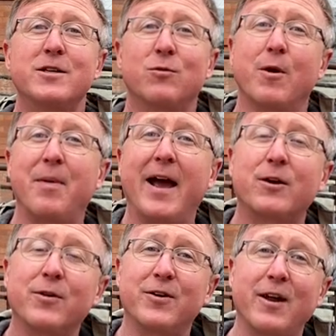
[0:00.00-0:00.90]
and we're
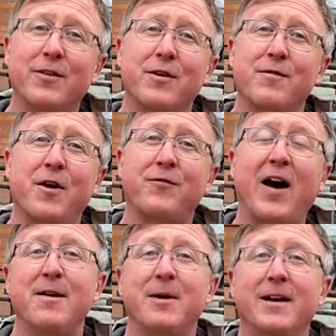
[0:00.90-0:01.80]
back with another of our
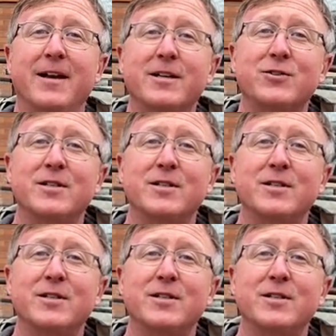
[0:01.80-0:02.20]
5 Minute Histories